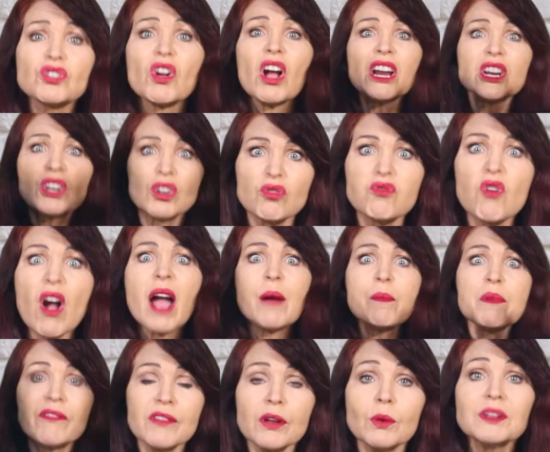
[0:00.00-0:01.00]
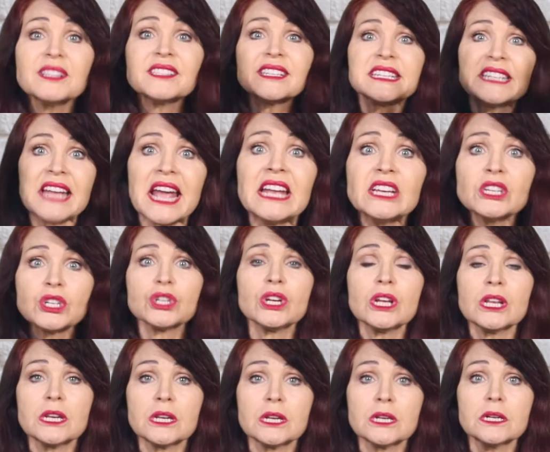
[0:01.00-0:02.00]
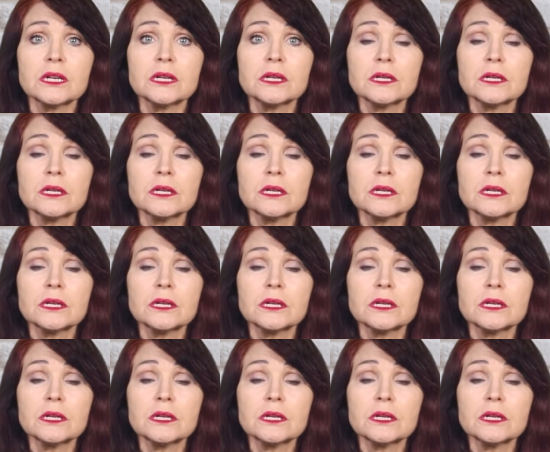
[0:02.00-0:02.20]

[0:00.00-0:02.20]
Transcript: trying to grab everyone's attention.